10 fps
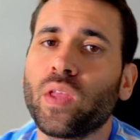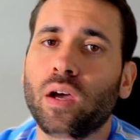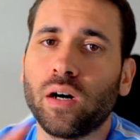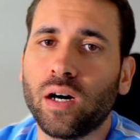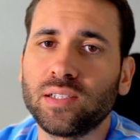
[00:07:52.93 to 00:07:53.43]

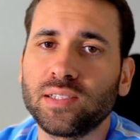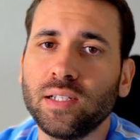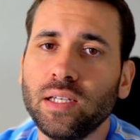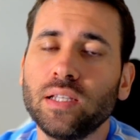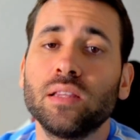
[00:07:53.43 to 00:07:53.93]

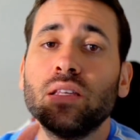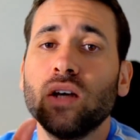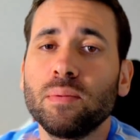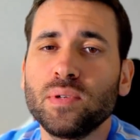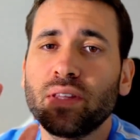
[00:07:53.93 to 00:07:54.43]
Honestly, the
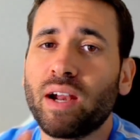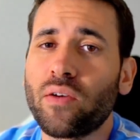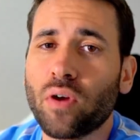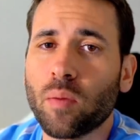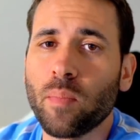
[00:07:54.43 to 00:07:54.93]
option that I
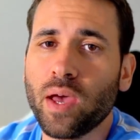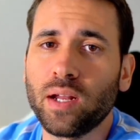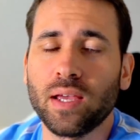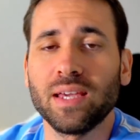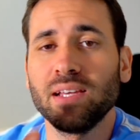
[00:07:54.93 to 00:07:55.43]
recommend
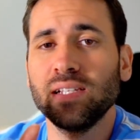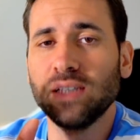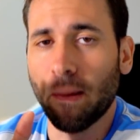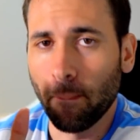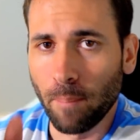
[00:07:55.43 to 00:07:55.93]
is
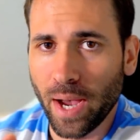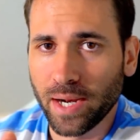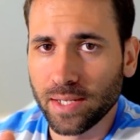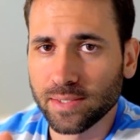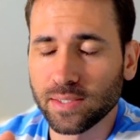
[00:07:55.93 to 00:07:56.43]

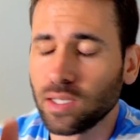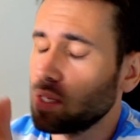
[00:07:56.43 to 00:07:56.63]
Binance.